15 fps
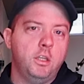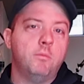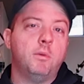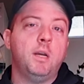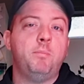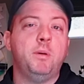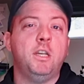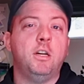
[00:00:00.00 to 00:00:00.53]

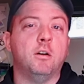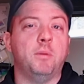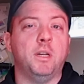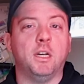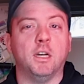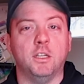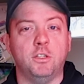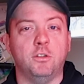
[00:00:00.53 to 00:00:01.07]
You might be here
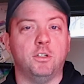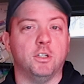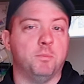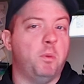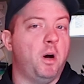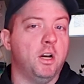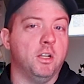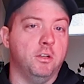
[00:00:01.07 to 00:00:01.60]
because you
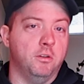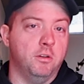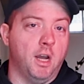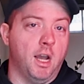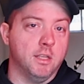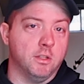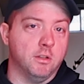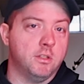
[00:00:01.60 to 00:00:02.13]
just bought a new
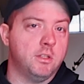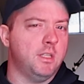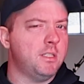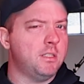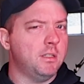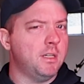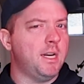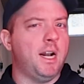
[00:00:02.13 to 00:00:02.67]
nozzle, so
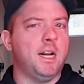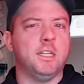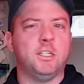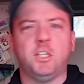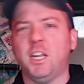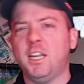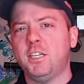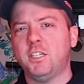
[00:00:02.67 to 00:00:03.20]
let's look at how
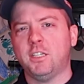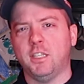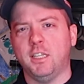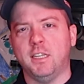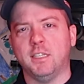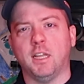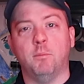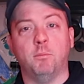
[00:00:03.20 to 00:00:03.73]
to change
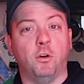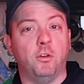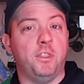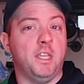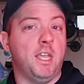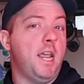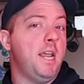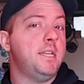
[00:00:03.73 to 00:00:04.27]
these on
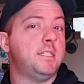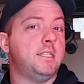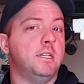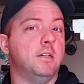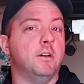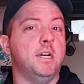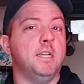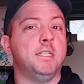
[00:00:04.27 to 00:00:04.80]
both the A
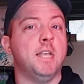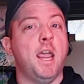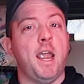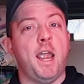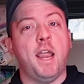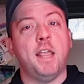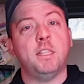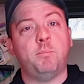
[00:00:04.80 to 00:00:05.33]
series
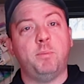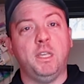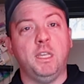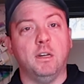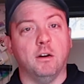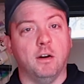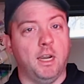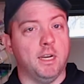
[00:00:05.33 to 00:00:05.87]
and the
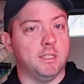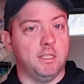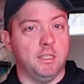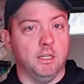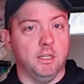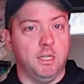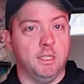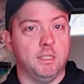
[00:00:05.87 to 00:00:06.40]
P or X
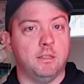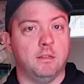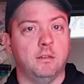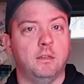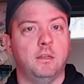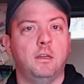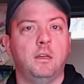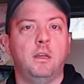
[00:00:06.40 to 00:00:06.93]

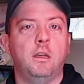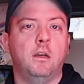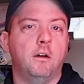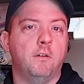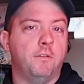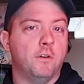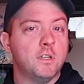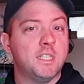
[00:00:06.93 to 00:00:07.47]
series.
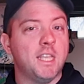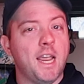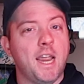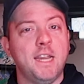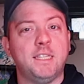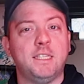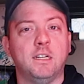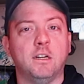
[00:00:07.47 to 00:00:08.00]
First,
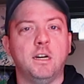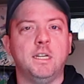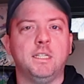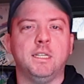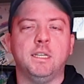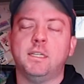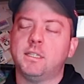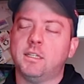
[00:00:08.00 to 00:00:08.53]
the A
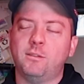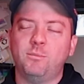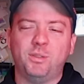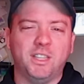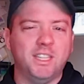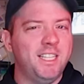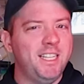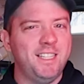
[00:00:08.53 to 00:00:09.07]
series is
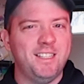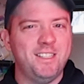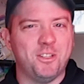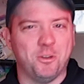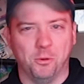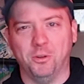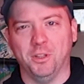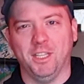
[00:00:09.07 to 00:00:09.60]

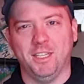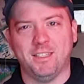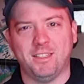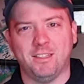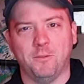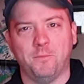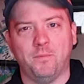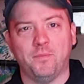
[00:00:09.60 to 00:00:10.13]
completely
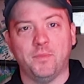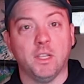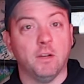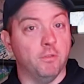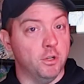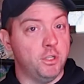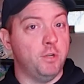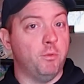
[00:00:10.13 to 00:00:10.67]
toolless.
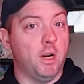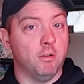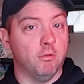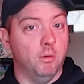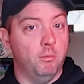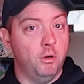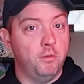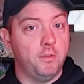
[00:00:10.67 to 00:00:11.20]
First, you want
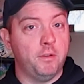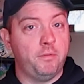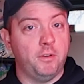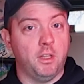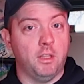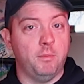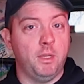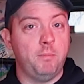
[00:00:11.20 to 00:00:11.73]
to remove the
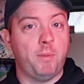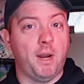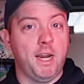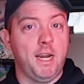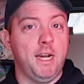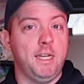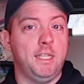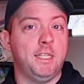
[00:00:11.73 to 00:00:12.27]
filament
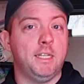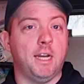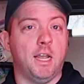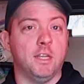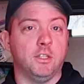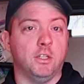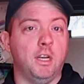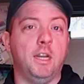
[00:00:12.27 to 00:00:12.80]
by heating the
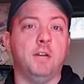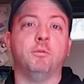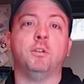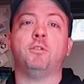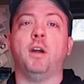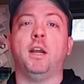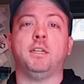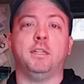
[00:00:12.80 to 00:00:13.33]
nozzle and
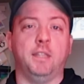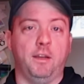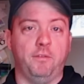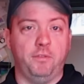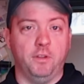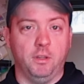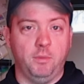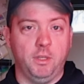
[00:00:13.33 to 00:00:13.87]
retracting
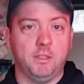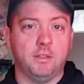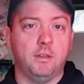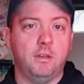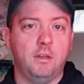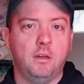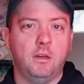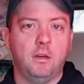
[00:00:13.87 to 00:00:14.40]
that filament.